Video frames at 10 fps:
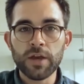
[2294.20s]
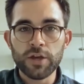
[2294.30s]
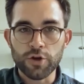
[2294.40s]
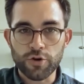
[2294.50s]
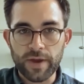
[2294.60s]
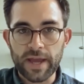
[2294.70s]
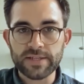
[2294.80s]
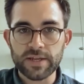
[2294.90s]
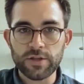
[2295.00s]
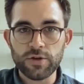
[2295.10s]
You're
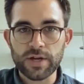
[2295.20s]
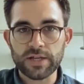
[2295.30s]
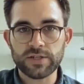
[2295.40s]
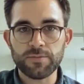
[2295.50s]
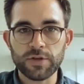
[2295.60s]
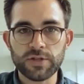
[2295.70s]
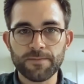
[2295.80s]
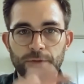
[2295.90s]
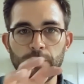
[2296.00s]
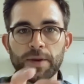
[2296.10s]
creating new
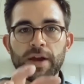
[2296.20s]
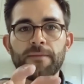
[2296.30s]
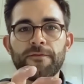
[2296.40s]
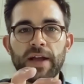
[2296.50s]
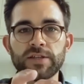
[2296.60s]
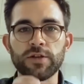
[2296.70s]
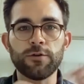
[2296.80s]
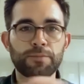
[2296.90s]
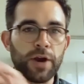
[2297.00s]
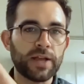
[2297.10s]
customers who become fans of your
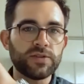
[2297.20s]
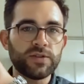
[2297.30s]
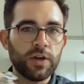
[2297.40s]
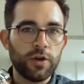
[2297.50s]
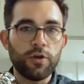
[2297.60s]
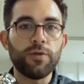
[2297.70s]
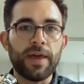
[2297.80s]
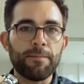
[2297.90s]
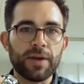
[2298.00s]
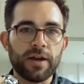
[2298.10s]
brand, who
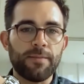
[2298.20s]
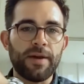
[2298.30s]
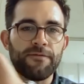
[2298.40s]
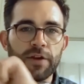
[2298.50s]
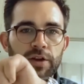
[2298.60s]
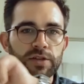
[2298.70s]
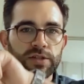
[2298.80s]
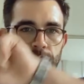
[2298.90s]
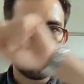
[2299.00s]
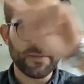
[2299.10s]
then become advocates
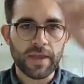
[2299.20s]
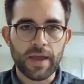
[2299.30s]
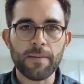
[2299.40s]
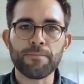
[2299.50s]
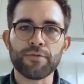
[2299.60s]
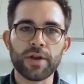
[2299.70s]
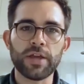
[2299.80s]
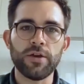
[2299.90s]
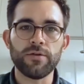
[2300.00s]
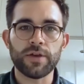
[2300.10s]
and bring
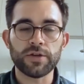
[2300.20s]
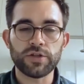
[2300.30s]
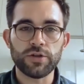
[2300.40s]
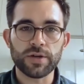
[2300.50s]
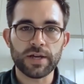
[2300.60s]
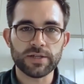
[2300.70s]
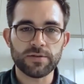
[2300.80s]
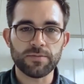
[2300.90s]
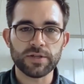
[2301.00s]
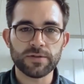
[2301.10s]
you those new
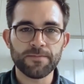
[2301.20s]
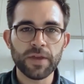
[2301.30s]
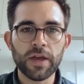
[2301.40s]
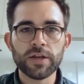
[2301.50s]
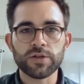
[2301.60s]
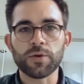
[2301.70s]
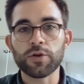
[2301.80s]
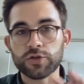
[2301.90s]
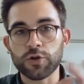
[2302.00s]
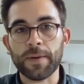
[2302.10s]
customers. So we
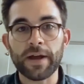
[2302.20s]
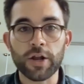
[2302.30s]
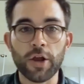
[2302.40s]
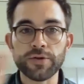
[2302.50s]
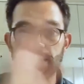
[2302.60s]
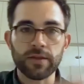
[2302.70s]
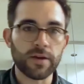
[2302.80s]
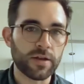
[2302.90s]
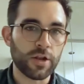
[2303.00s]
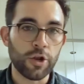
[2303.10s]
could talk about closing
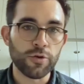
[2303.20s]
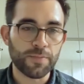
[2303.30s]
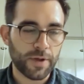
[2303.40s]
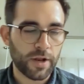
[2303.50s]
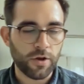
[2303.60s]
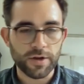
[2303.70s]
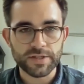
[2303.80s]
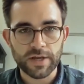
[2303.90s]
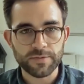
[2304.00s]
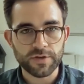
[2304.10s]
the loop a lot in
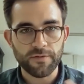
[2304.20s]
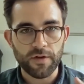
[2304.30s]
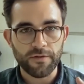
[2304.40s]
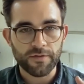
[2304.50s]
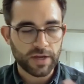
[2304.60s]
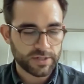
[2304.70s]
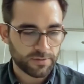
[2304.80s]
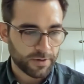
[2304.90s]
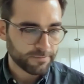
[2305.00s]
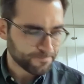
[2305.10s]
terms of
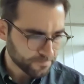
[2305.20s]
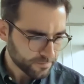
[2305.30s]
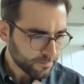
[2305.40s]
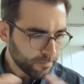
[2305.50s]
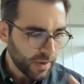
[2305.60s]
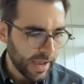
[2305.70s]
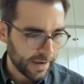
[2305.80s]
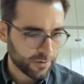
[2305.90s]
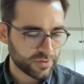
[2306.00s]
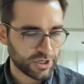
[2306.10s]
customer
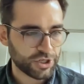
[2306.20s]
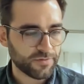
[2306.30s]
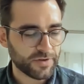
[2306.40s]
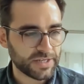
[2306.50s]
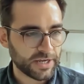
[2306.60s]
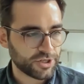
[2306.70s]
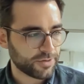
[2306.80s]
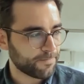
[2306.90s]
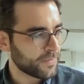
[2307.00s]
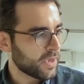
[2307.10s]
acquisition and retention.